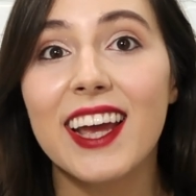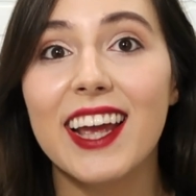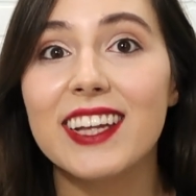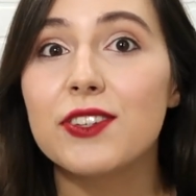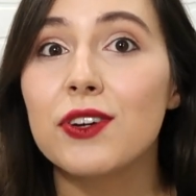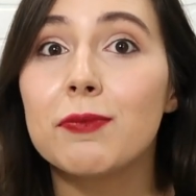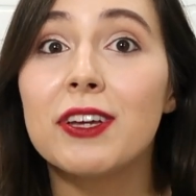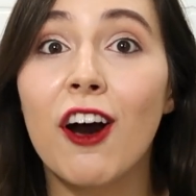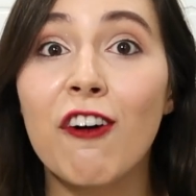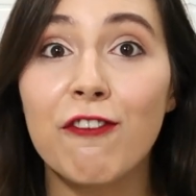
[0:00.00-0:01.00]
it's going to be
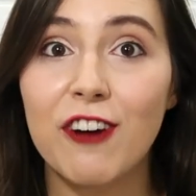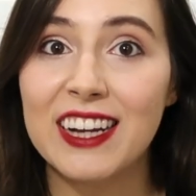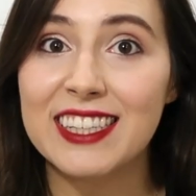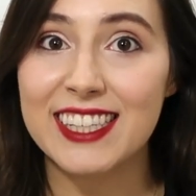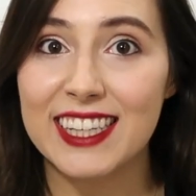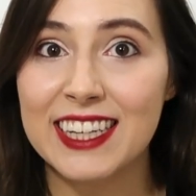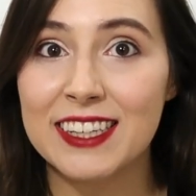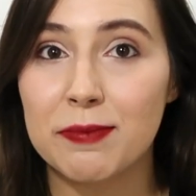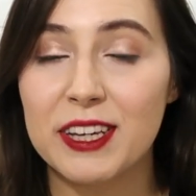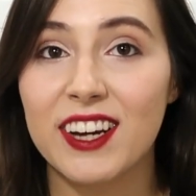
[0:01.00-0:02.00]
a fun
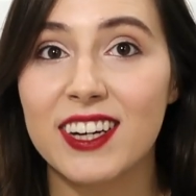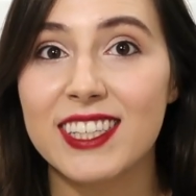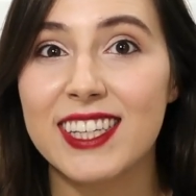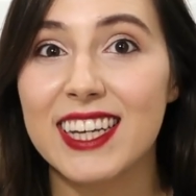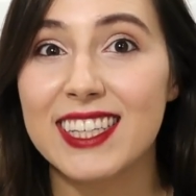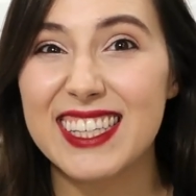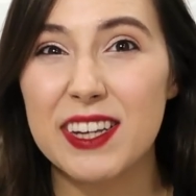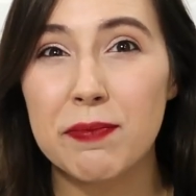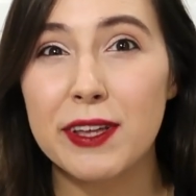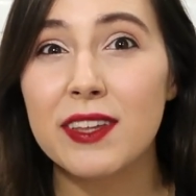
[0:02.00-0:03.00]
scene because it's
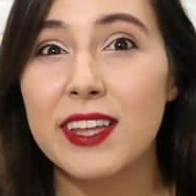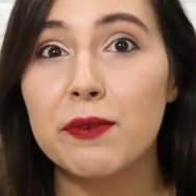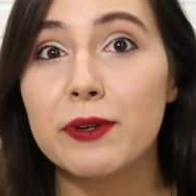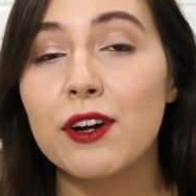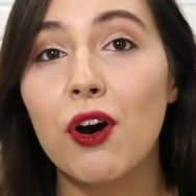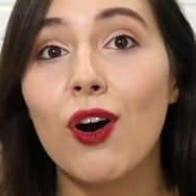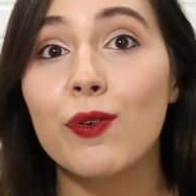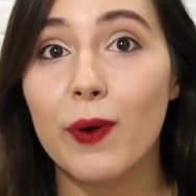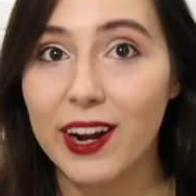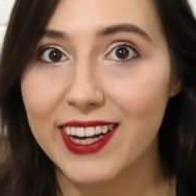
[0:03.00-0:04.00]
something that we
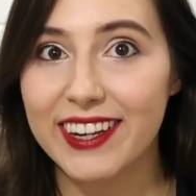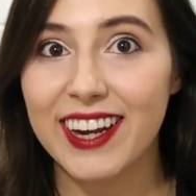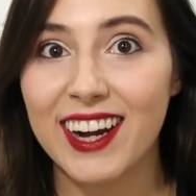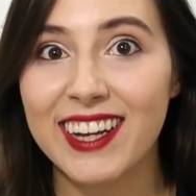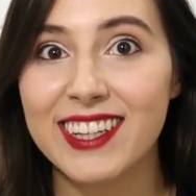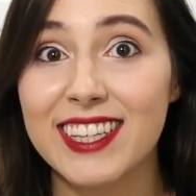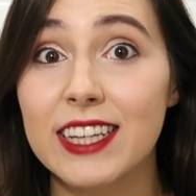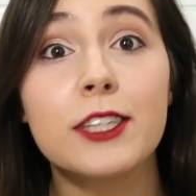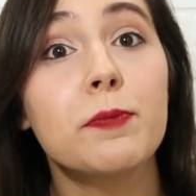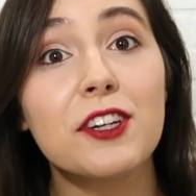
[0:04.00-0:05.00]
all recognize,
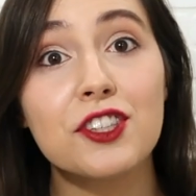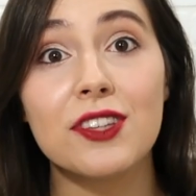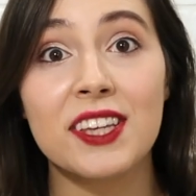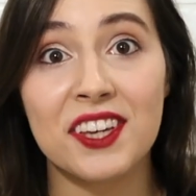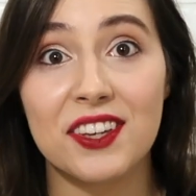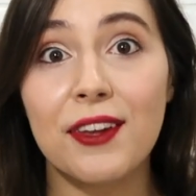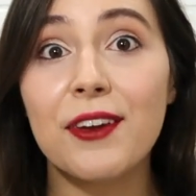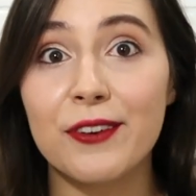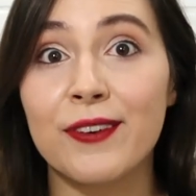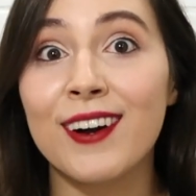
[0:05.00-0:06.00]
especially
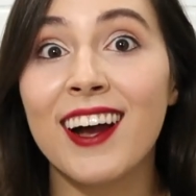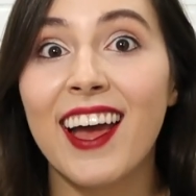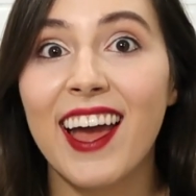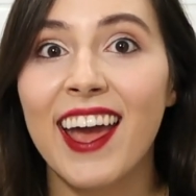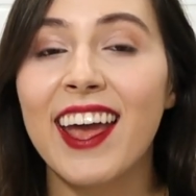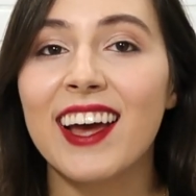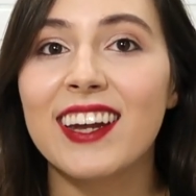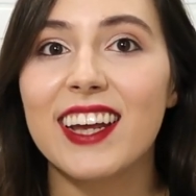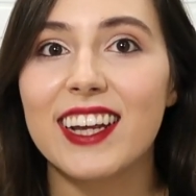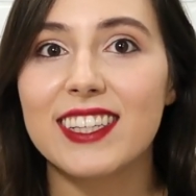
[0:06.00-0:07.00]
you,
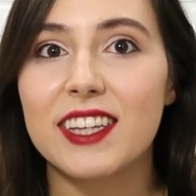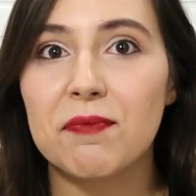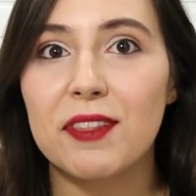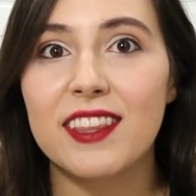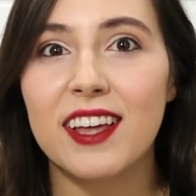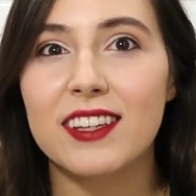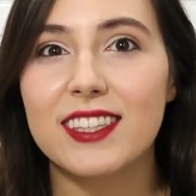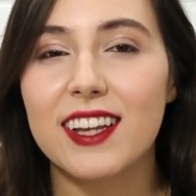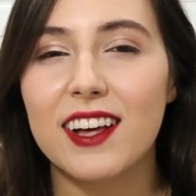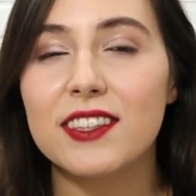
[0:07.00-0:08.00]
and it's something
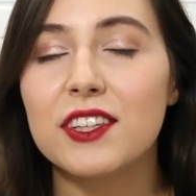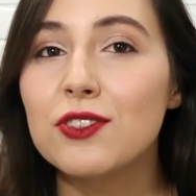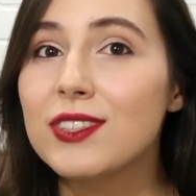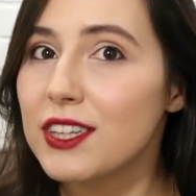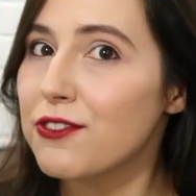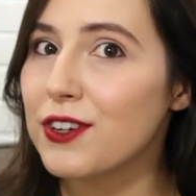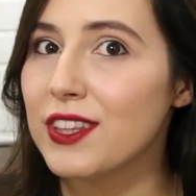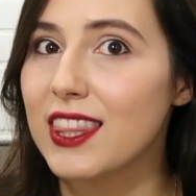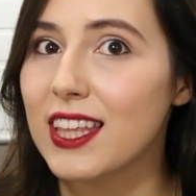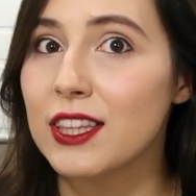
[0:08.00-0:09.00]
that's a little
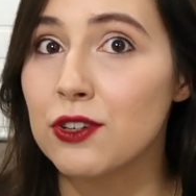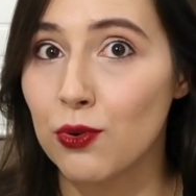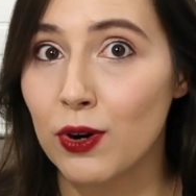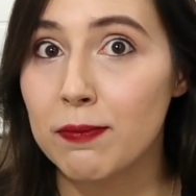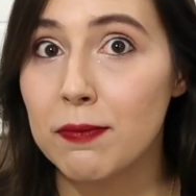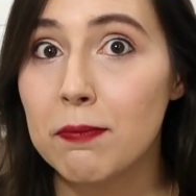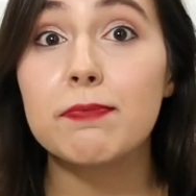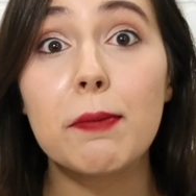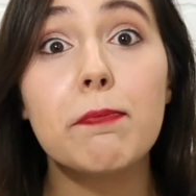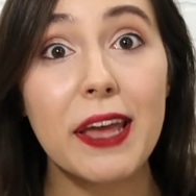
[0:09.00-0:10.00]
different than the norm,
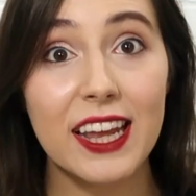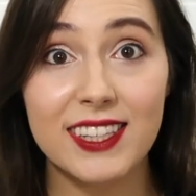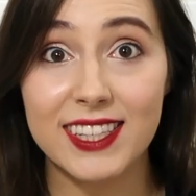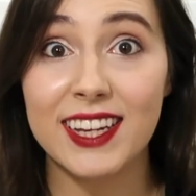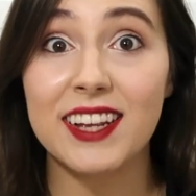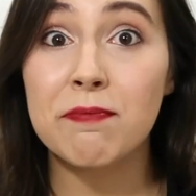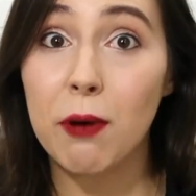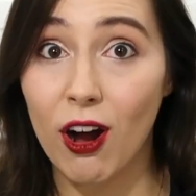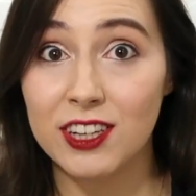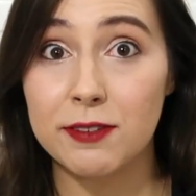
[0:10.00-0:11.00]
but based in
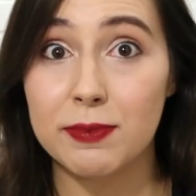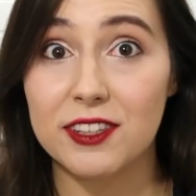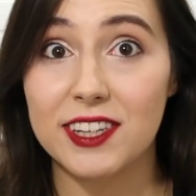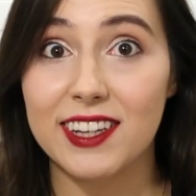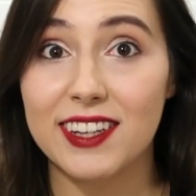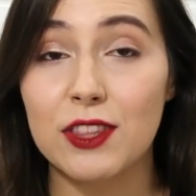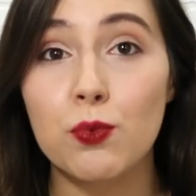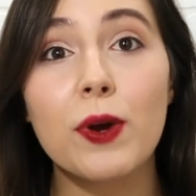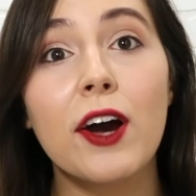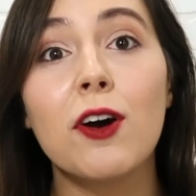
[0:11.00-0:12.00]
possibility, in the
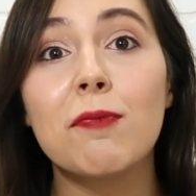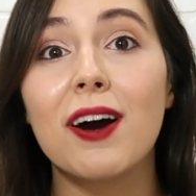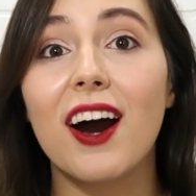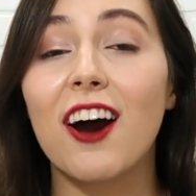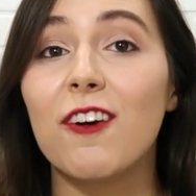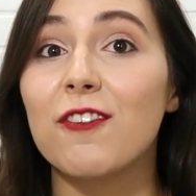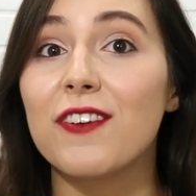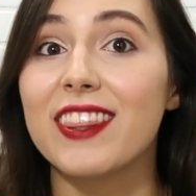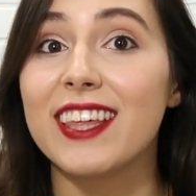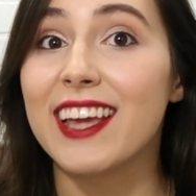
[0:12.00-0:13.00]
realm of
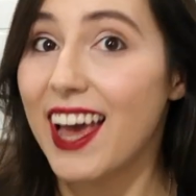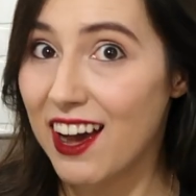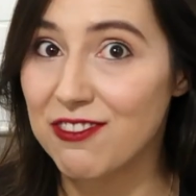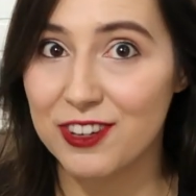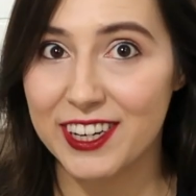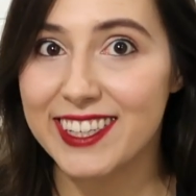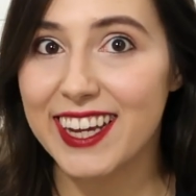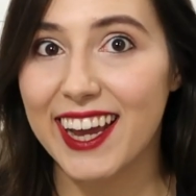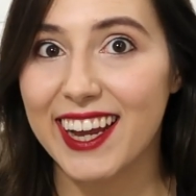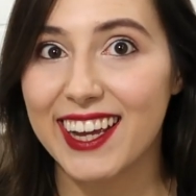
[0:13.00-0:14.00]
the
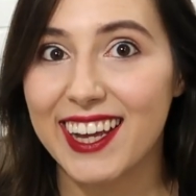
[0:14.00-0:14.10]
everyday.